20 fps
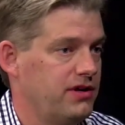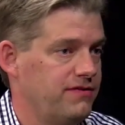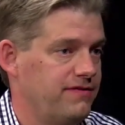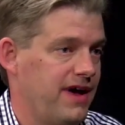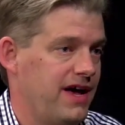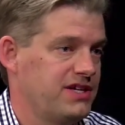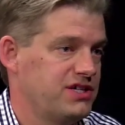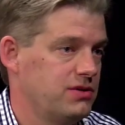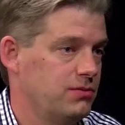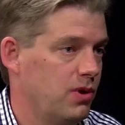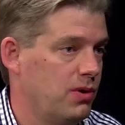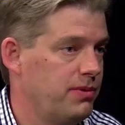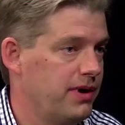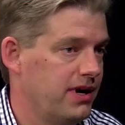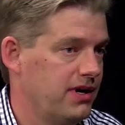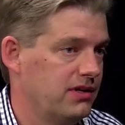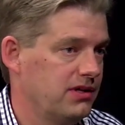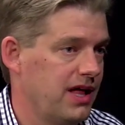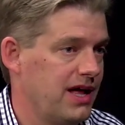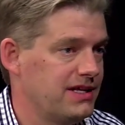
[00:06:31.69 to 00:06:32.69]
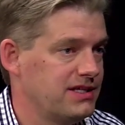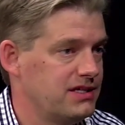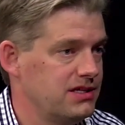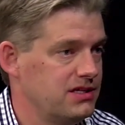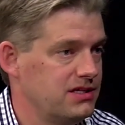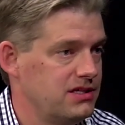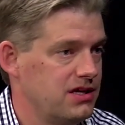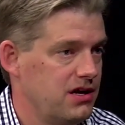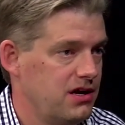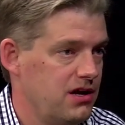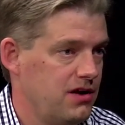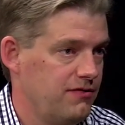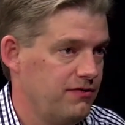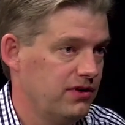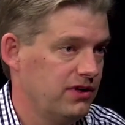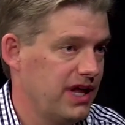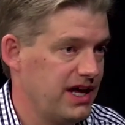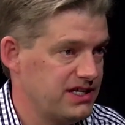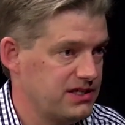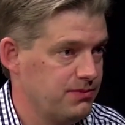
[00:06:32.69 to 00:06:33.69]
fashionable pair of glasses for
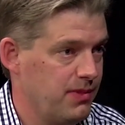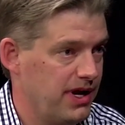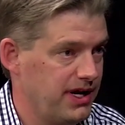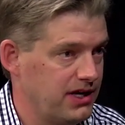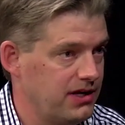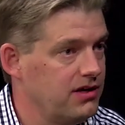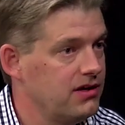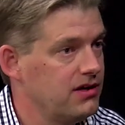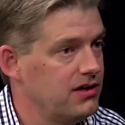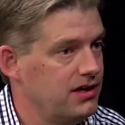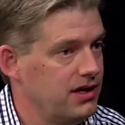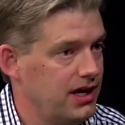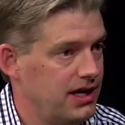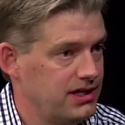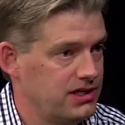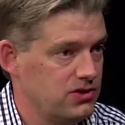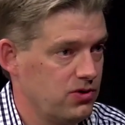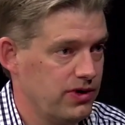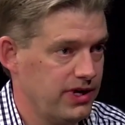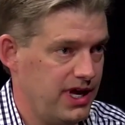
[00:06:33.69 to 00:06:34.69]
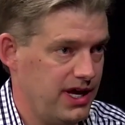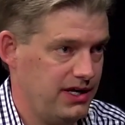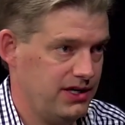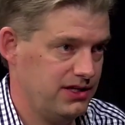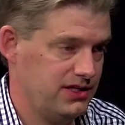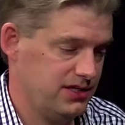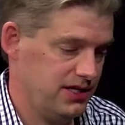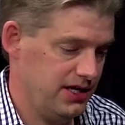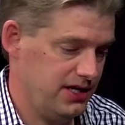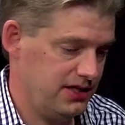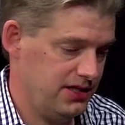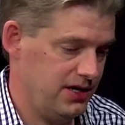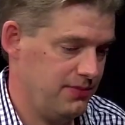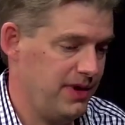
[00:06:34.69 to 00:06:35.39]
less money. And so again, it's like they're